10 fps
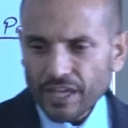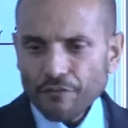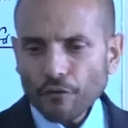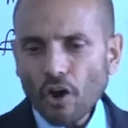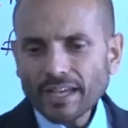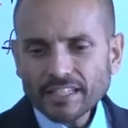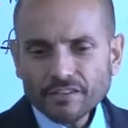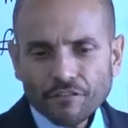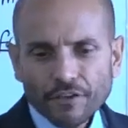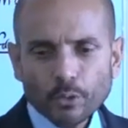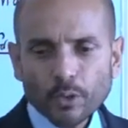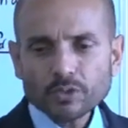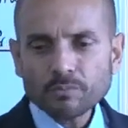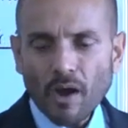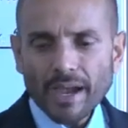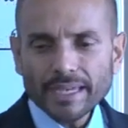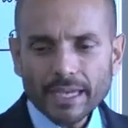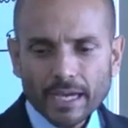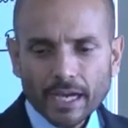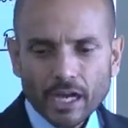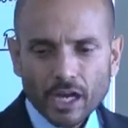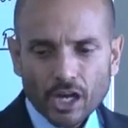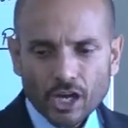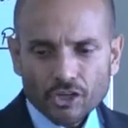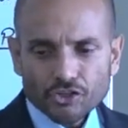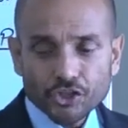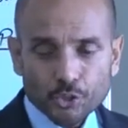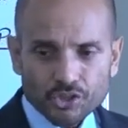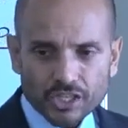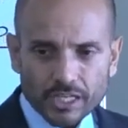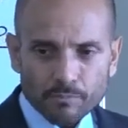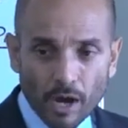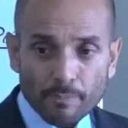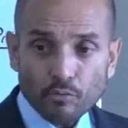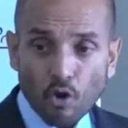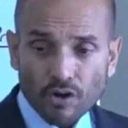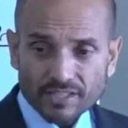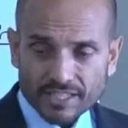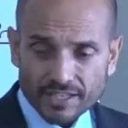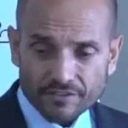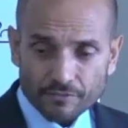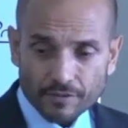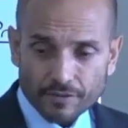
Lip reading: therefore I didn't feel it was my duty, my prerogative,